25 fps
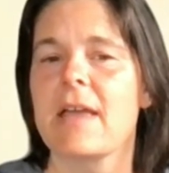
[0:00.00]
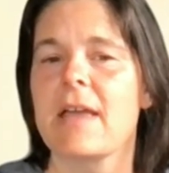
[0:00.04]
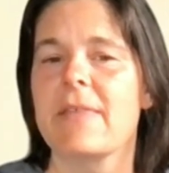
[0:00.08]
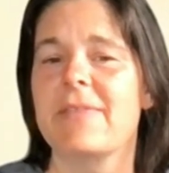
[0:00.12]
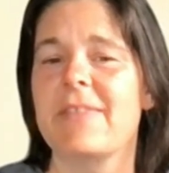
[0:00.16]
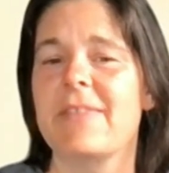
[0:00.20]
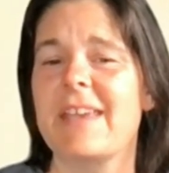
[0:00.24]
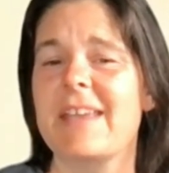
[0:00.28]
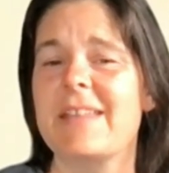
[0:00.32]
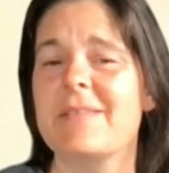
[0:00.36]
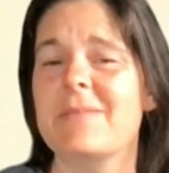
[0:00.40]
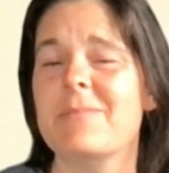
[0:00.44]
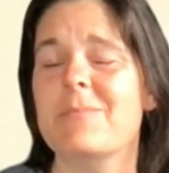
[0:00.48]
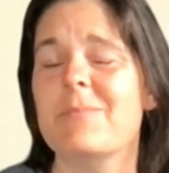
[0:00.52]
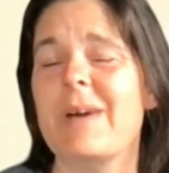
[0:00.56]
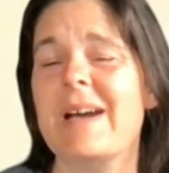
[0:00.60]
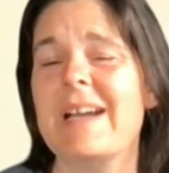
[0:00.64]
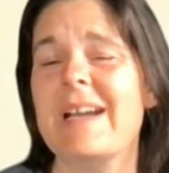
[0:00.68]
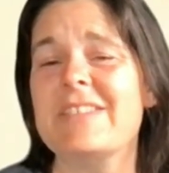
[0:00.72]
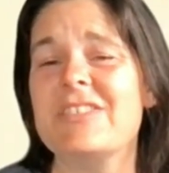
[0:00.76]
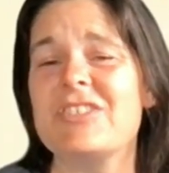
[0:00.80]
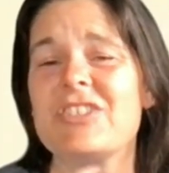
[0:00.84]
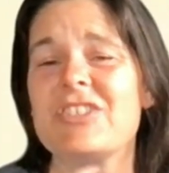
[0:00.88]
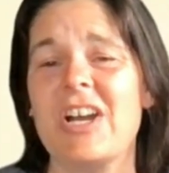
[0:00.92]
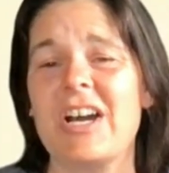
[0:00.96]
then
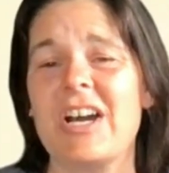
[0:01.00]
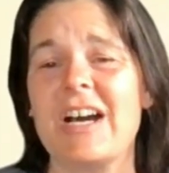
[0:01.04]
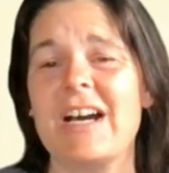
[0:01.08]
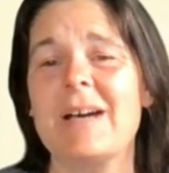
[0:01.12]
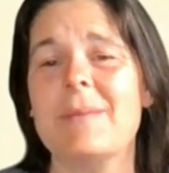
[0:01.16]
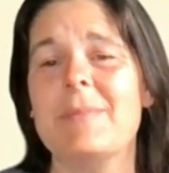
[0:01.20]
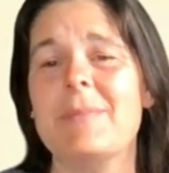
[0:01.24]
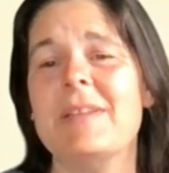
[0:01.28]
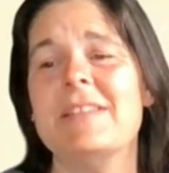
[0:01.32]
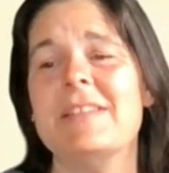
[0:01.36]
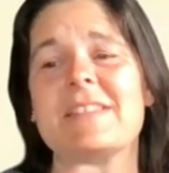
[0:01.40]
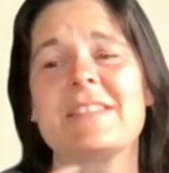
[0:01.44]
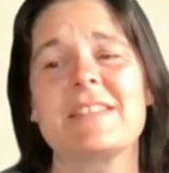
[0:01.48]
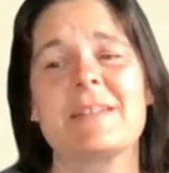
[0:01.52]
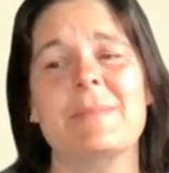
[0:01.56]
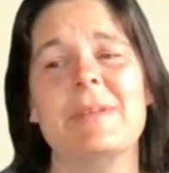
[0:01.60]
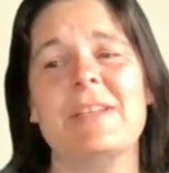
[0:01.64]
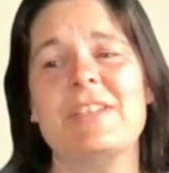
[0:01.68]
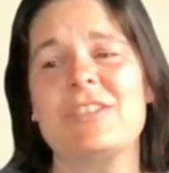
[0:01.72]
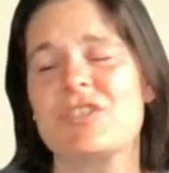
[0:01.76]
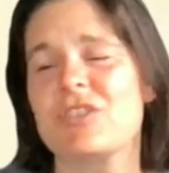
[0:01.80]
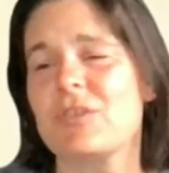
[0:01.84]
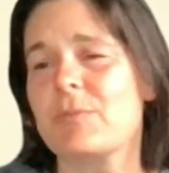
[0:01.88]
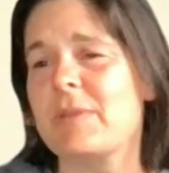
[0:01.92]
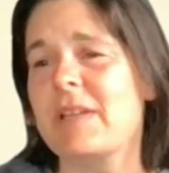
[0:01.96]
my job is to
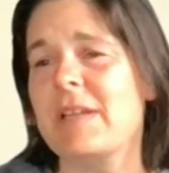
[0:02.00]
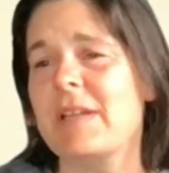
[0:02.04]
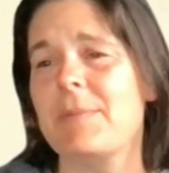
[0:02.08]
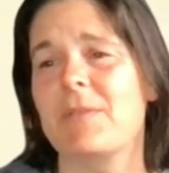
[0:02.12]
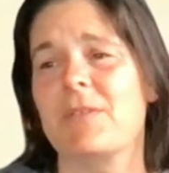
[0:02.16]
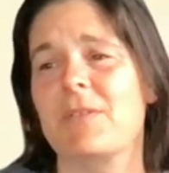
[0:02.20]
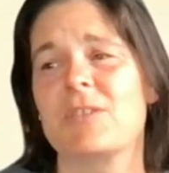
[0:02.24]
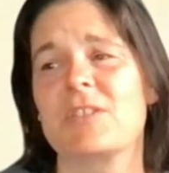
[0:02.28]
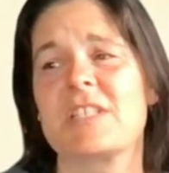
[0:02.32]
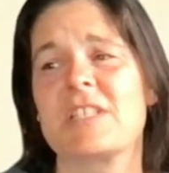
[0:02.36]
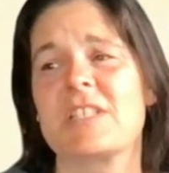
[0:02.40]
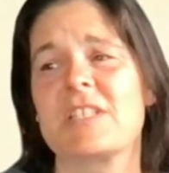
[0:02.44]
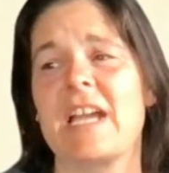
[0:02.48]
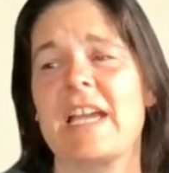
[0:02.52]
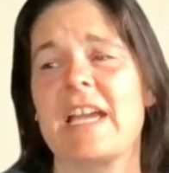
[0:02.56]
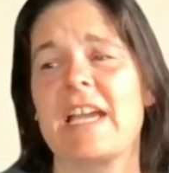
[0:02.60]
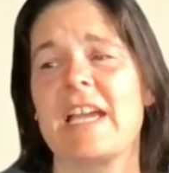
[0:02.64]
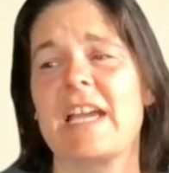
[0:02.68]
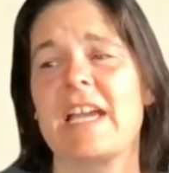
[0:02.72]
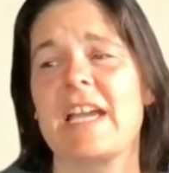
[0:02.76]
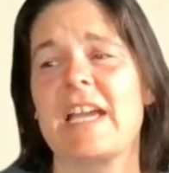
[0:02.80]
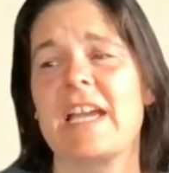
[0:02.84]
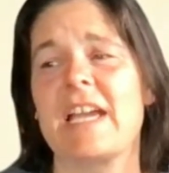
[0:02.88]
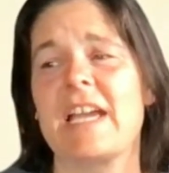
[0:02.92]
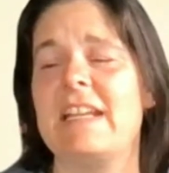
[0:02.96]
make sure people are signing
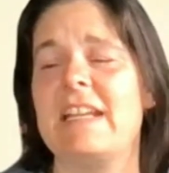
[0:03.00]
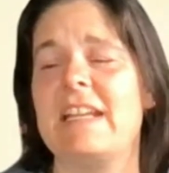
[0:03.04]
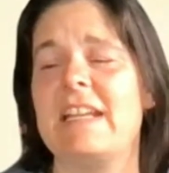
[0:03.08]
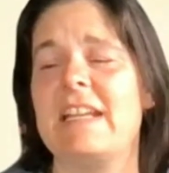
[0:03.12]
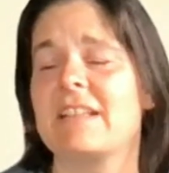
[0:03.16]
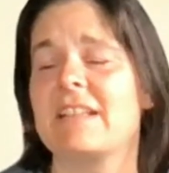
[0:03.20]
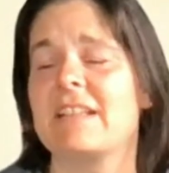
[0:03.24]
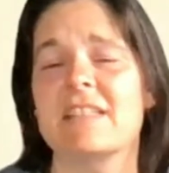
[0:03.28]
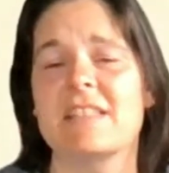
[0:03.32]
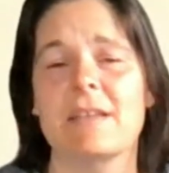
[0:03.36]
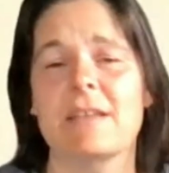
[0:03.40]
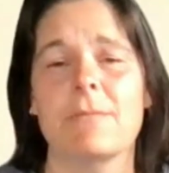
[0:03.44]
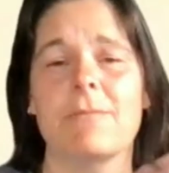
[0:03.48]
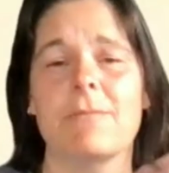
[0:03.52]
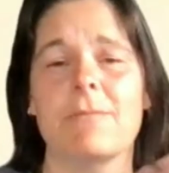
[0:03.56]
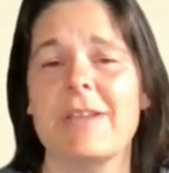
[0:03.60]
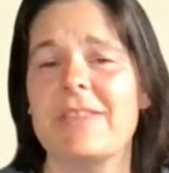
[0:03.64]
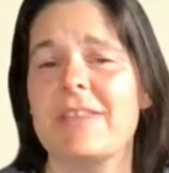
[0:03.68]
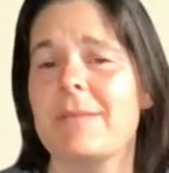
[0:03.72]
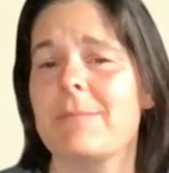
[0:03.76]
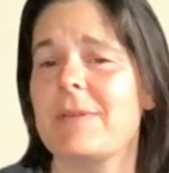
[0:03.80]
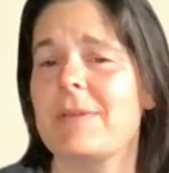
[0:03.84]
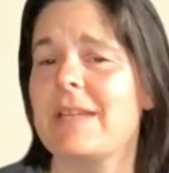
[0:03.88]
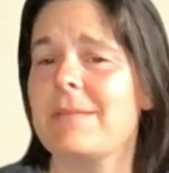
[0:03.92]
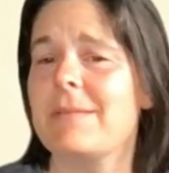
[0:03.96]
in, because with it
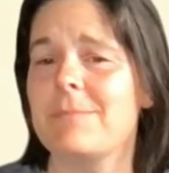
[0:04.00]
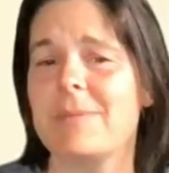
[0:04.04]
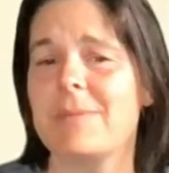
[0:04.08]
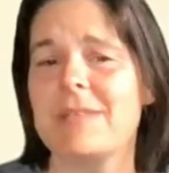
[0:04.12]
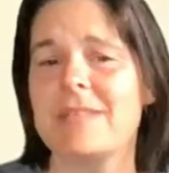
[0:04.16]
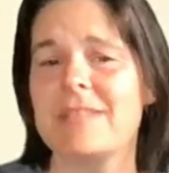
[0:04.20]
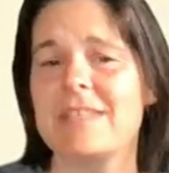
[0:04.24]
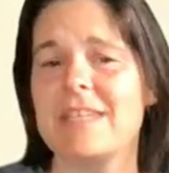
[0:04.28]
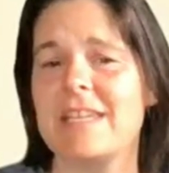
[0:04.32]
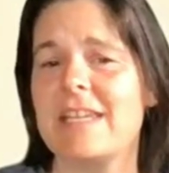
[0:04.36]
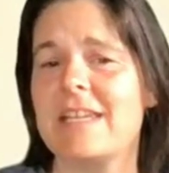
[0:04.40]
being busy,